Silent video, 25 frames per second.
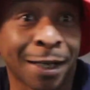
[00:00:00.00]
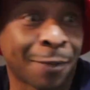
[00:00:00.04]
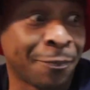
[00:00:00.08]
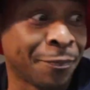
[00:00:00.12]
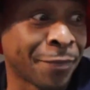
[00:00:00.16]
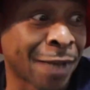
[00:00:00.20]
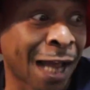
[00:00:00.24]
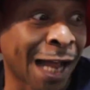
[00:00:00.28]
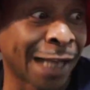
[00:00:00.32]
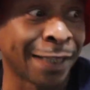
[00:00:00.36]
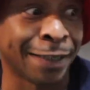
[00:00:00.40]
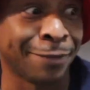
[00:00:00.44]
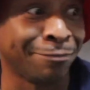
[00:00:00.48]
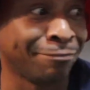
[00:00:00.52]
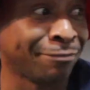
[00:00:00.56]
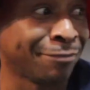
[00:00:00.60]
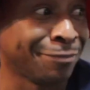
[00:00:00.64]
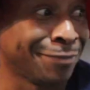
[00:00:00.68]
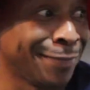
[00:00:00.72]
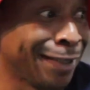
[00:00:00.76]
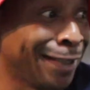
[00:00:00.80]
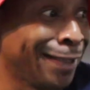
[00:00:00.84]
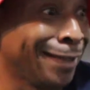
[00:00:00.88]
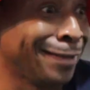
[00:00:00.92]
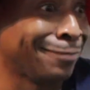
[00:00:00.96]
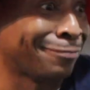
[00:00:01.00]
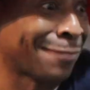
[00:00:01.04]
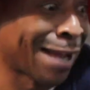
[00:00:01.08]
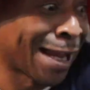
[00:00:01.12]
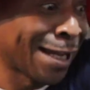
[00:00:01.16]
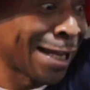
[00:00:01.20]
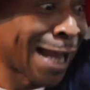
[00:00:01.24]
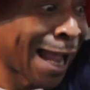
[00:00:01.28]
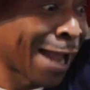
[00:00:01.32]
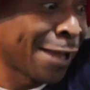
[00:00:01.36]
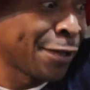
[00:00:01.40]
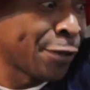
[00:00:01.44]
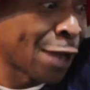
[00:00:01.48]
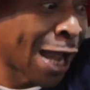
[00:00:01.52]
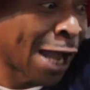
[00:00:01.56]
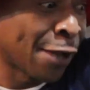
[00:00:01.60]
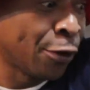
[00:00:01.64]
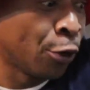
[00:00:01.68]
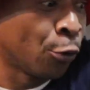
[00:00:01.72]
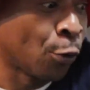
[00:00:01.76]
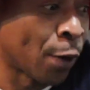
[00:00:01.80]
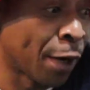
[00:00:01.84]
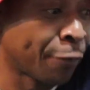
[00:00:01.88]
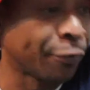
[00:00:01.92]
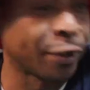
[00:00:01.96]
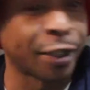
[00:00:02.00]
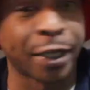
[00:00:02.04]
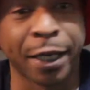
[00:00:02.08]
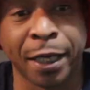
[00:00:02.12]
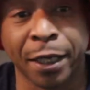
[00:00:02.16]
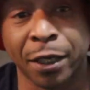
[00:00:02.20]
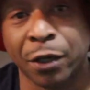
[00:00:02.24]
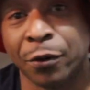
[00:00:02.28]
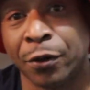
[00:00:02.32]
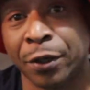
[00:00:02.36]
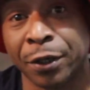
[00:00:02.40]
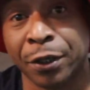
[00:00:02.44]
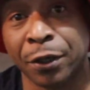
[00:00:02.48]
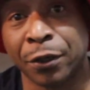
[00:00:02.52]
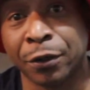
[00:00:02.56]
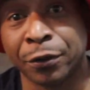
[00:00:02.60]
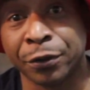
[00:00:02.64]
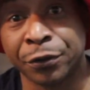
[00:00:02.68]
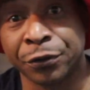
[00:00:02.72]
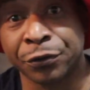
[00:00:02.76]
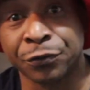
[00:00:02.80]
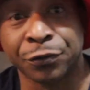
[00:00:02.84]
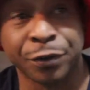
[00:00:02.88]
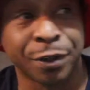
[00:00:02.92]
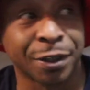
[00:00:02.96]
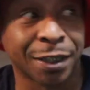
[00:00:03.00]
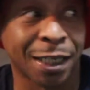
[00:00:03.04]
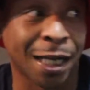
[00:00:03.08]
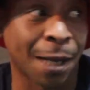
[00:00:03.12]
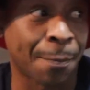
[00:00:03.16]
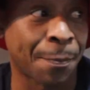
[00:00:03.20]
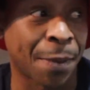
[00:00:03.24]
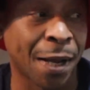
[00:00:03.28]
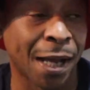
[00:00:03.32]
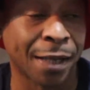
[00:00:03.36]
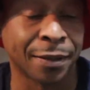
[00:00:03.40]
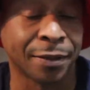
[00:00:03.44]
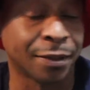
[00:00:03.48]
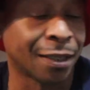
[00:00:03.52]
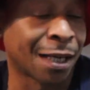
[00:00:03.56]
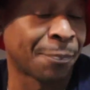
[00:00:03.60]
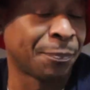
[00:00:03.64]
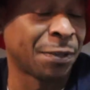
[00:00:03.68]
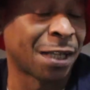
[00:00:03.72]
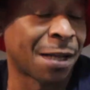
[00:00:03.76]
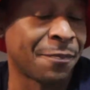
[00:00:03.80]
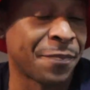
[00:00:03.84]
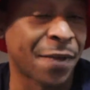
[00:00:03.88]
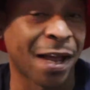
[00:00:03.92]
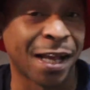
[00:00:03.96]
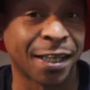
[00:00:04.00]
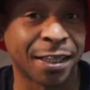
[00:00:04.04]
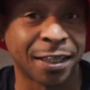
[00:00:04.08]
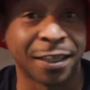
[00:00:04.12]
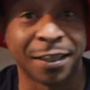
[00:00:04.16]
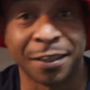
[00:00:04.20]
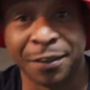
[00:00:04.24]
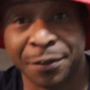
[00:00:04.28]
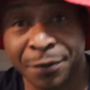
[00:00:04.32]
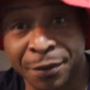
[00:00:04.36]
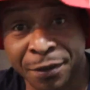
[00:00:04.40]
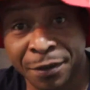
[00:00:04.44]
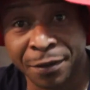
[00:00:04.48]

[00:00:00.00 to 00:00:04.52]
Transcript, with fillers: I'm not. I, I, I know everything going on in the streets. I got partners, but I'm not there.